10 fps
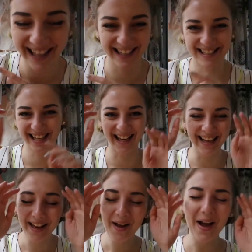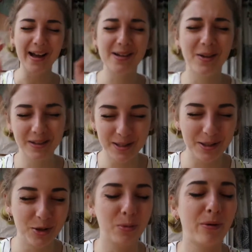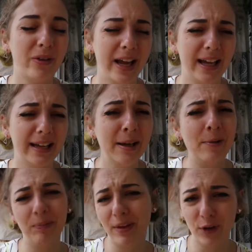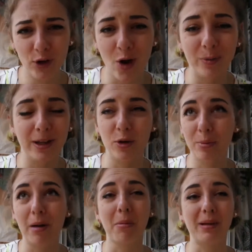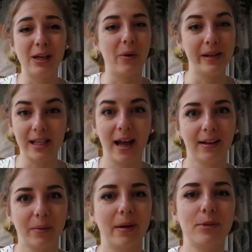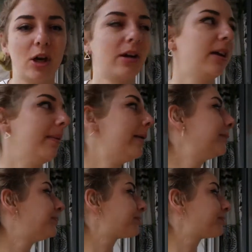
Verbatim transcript: like I said, I know this is super vague. If you know me, you probably know exactly what I'm talking about